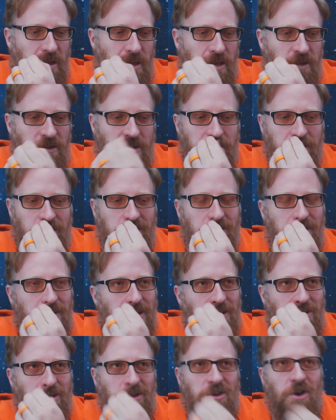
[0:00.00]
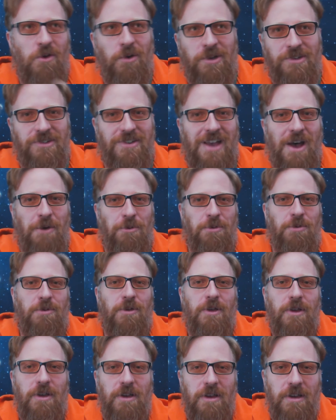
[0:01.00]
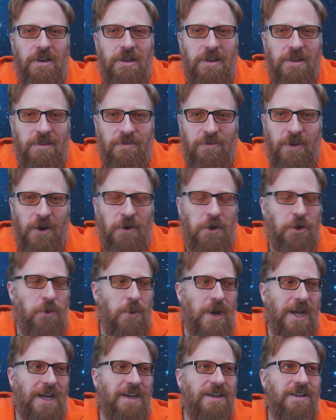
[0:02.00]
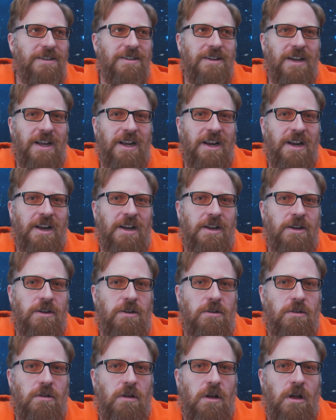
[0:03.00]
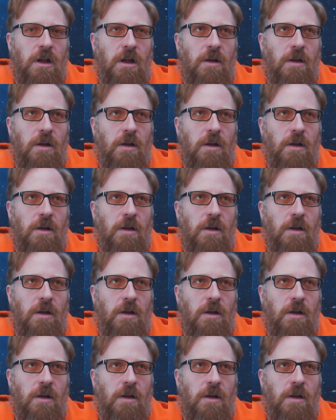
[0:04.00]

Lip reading: This is going south very quick, and